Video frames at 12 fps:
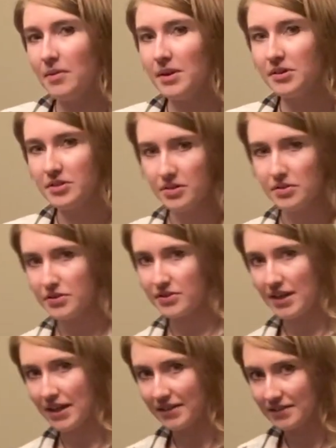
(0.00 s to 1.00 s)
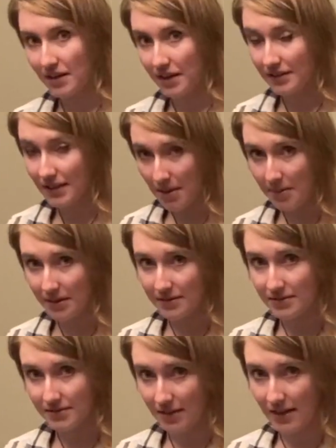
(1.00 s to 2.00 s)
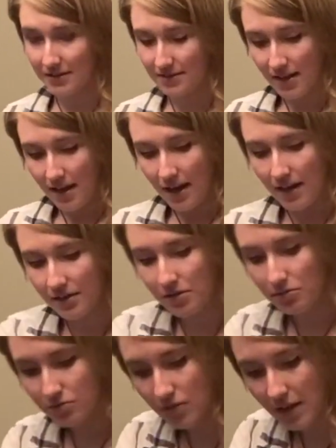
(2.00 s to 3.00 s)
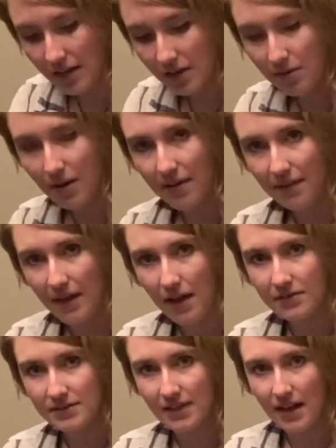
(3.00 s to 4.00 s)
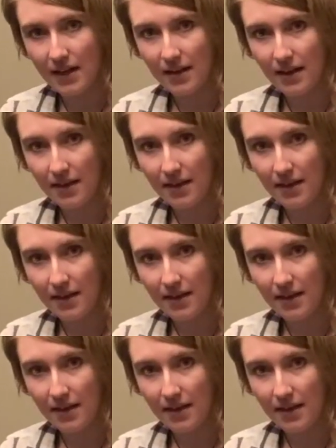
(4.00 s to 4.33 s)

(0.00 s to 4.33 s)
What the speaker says: what you do is you take a lemon slice and you run it around the outside,